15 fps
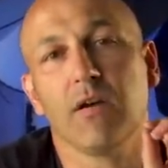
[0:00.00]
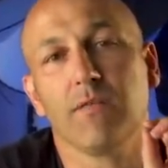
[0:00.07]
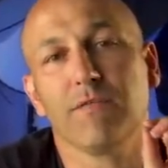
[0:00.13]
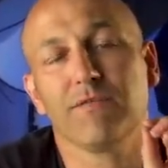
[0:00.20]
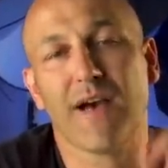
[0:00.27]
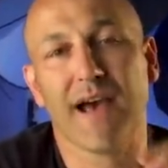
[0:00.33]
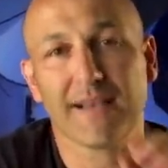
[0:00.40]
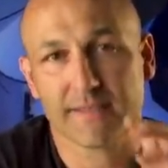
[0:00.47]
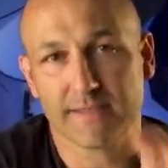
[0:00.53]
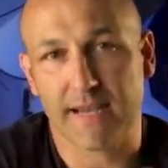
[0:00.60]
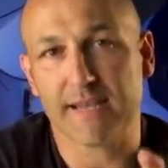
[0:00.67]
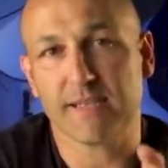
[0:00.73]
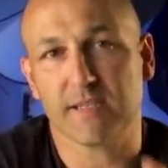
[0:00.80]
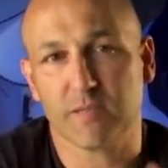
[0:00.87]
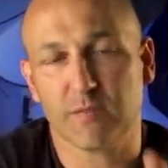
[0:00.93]
fast
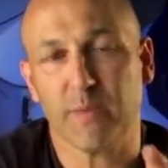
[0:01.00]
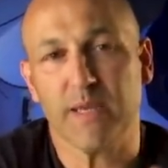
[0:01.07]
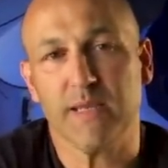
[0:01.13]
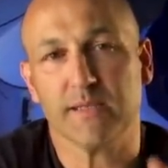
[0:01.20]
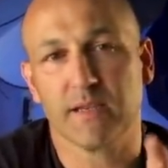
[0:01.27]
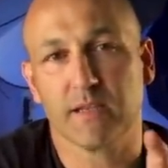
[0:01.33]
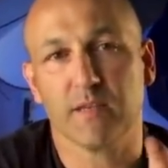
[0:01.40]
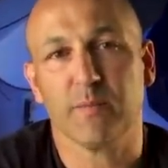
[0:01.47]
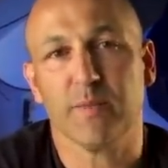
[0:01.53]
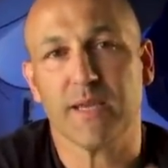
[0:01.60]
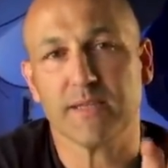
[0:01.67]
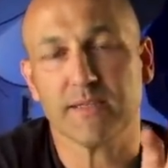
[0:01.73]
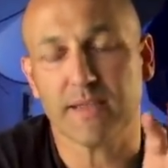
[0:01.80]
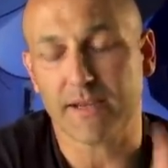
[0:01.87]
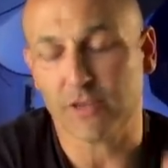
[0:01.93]
data speeds are going to be
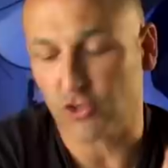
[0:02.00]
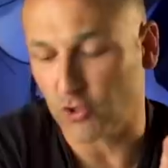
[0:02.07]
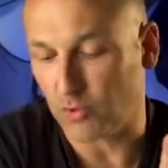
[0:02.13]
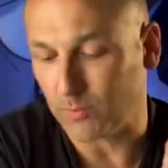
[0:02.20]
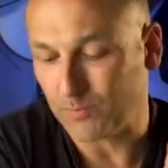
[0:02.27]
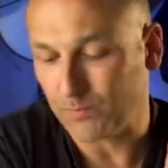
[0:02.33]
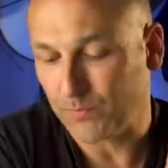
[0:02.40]
essential.